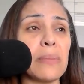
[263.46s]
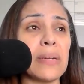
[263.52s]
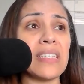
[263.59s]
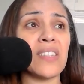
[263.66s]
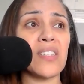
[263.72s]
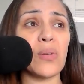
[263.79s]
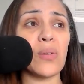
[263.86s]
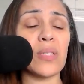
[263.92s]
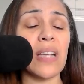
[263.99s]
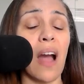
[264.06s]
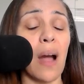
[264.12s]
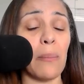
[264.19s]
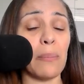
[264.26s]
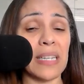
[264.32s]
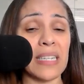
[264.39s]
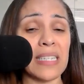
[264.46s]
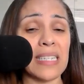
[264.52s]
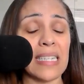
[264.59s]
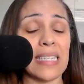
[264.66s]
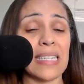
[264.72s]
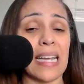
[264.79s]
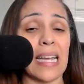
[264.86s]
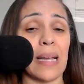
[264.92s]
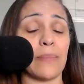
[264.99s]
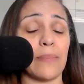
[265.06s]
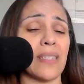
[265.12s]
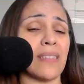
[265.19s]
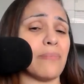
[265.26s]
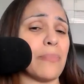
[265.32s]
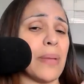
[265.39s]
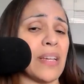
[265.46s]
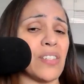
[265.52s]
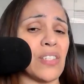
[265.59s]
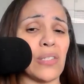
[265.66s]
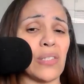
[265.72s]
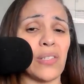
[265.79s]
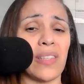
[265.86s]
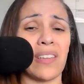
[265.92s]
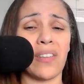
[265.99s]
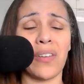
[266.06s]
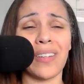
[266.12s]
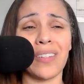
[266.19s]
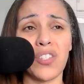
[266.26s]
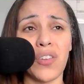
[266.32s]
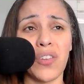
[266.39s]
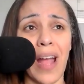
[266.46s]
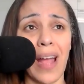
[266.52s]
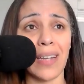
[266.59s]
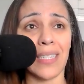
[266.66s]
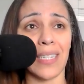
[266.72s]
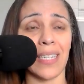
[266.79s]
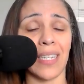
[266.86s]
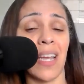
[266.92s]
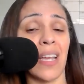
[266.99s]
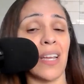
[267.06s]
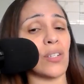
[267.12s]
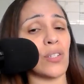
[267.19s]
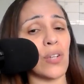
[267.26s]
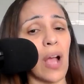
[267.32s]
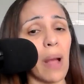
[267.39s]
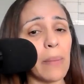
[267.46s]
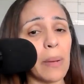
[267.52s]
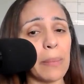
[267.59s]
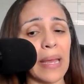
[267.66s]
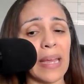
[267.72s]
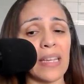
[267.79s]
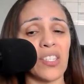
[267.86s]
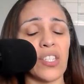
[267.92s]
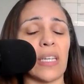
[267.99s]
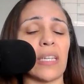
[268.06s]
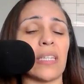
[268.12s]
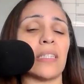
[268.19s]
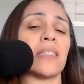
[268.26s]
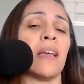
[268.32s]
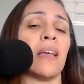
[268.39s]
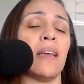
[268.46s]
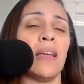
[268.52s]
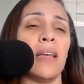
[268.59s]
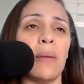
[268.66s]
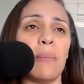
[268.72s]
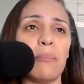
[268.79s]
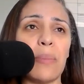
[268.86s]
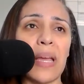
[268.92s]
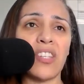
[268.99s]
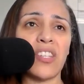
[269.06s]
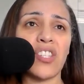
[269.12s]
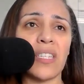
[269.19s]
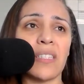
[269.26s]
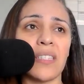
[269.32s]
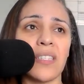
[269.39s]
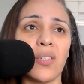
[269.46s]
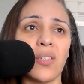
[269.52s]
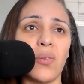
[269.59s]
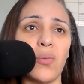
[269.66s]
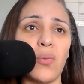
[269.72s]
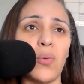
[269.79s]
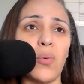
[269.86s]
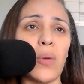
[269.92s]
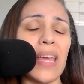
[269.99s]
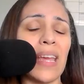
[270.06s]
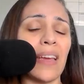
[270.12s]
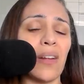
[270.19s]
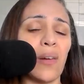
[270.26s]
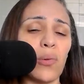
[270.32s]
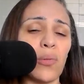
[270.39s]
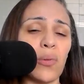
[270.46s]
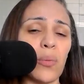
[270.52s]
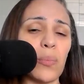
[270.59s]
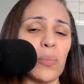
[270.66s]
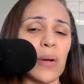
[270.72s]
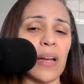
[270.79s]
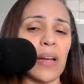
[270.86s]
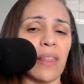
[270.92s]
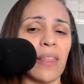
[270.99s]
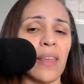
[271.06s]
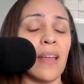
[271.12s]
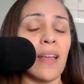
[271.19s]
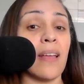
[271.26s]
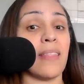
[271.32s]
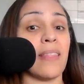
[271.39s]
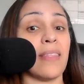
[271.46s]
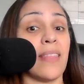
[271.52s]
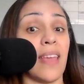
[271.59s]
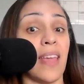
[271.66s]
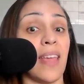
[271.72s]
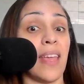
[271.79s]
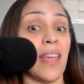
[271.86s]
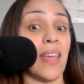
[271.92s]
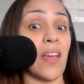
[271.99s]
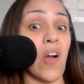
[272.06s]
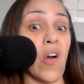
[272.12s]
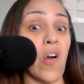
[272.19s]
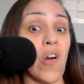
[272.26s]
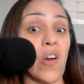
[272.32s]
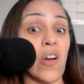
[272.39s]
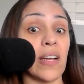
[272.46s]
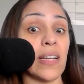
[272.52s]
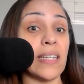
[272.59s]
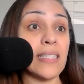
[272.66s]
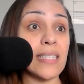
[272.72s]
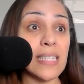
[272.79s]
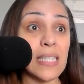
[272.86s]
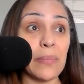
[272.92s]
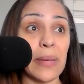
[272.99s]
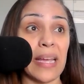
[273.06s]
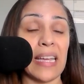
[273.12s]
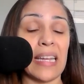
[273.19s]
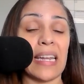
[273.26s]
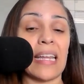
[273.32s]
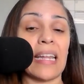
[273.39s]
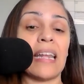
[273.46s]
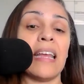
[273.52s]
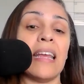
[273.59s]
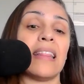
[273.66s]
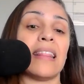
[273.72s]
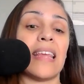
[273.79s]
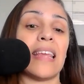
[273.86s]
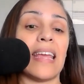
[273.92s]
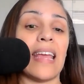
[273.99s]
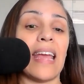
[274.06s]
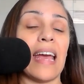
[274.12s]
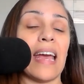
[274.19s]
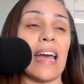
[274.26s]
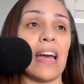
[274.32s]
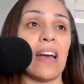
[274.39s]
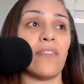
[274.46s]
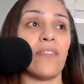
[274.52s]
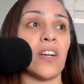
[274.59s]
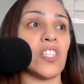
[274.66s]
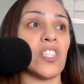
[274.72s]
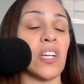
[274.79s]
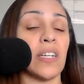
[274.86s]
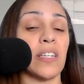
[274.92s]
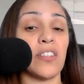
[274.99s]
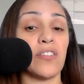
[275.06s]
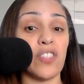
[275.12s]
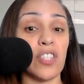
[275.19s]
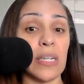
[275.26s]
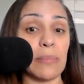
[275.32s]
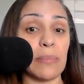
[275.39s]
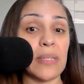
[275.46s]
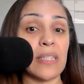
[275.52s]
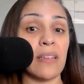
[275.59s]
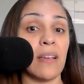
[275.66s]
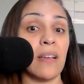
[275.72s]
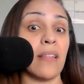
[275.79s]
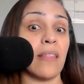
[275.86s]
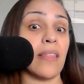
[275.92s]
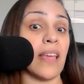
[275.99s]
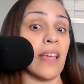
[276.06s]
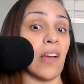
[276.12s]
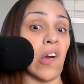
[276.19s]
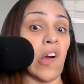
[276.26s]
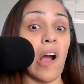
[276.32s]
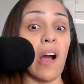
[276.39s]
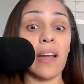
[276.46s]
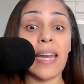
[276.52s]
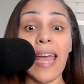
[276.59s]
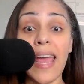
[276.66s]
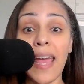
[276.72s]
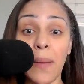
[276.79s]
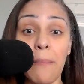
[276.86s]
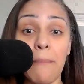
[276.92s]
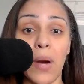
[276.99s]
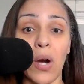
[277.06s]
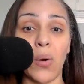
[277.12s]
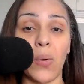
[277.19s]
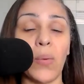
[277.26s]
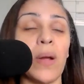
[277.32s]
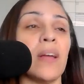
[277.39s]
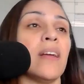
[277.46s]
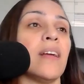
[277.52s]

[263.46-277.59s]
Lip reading: But it's those complex exams, patients that are contracted, trauma patients, patients who can't hold their breath, they are intubated, they have a ton of drips, they are on ECMO,